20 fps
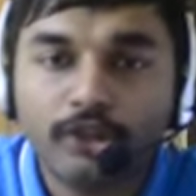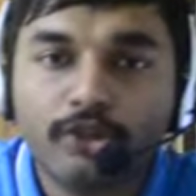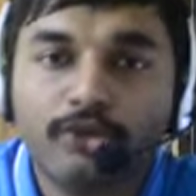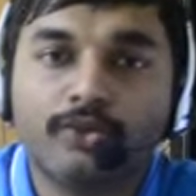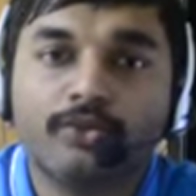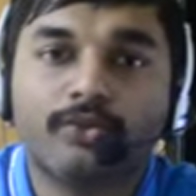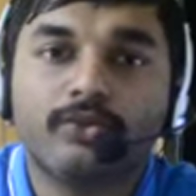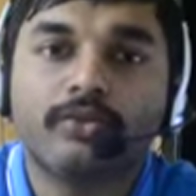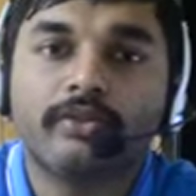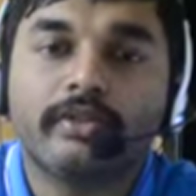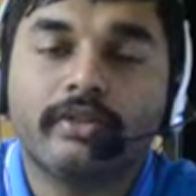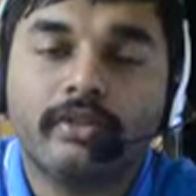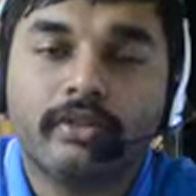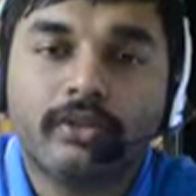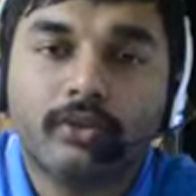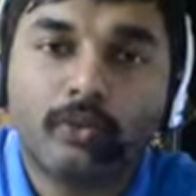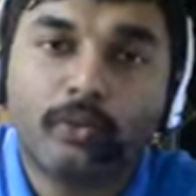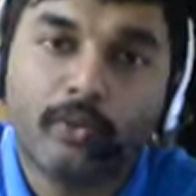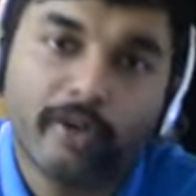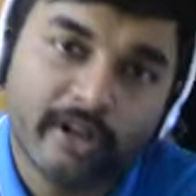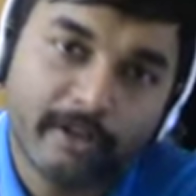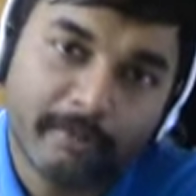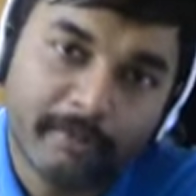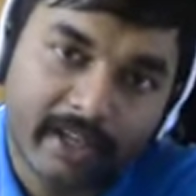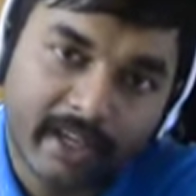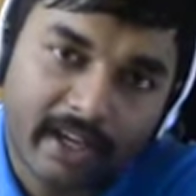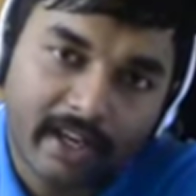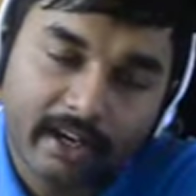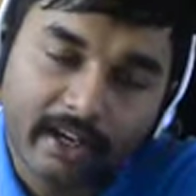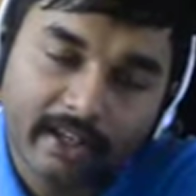to quantum
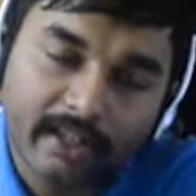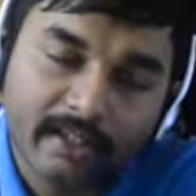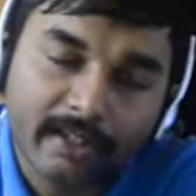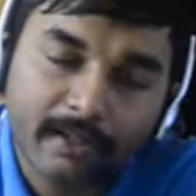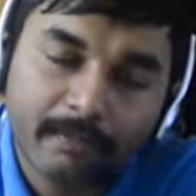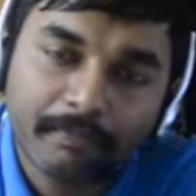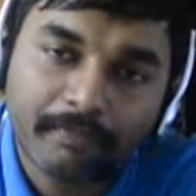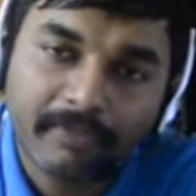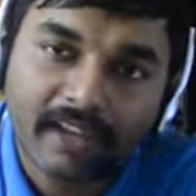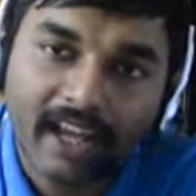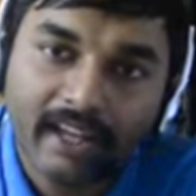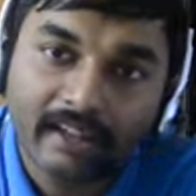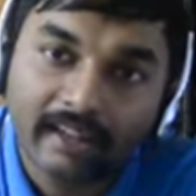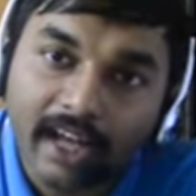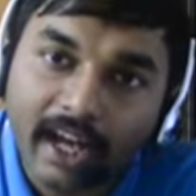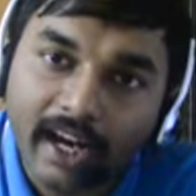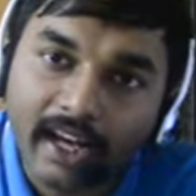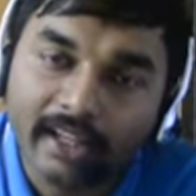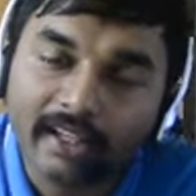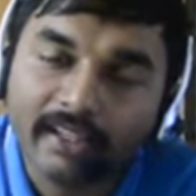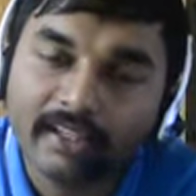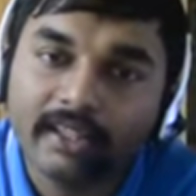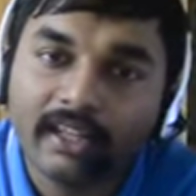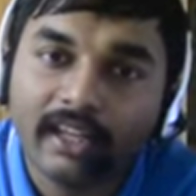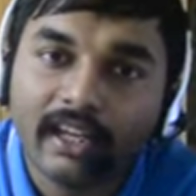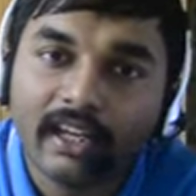mechanics, and that is